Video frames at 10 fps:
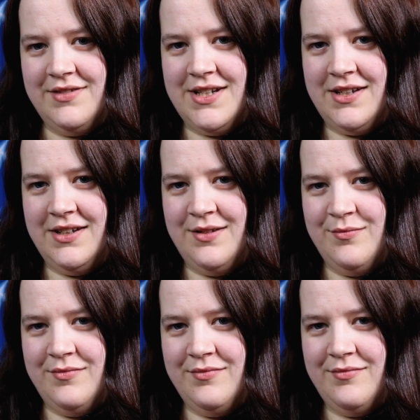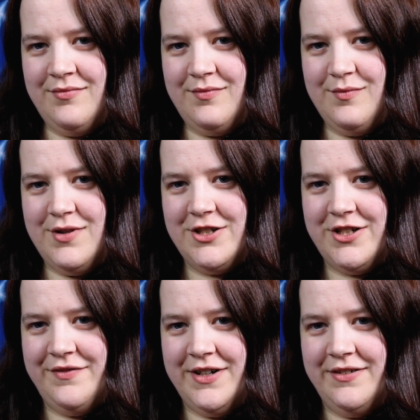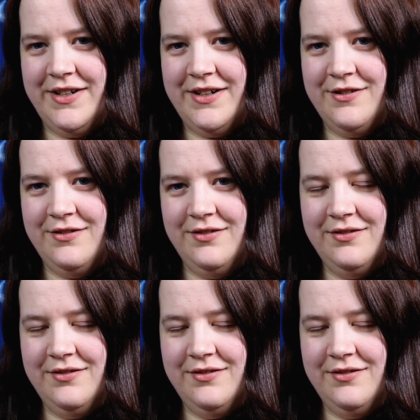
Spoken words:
tell him what she found out?